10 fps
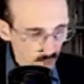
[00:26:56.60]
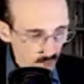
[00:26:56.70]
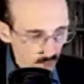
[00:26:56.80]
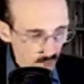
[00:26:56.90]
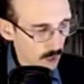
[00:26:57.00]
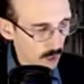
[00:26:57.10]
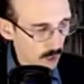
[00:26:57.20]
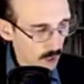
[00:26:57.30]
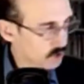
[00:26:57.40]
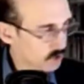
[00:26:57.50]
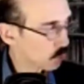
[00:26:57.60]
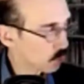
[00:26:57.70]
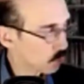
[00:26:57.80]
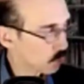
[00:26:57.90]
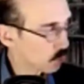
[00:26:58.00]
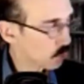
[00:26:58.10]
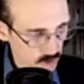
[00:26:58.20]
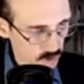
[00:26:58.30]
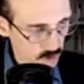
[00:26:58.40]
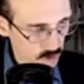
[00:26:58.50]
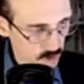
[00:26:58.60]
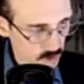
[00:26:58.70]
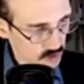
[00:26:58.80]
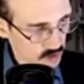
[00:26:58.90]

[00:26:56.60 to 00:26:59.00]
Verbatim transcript: It's going to help you make the best of this whole experience.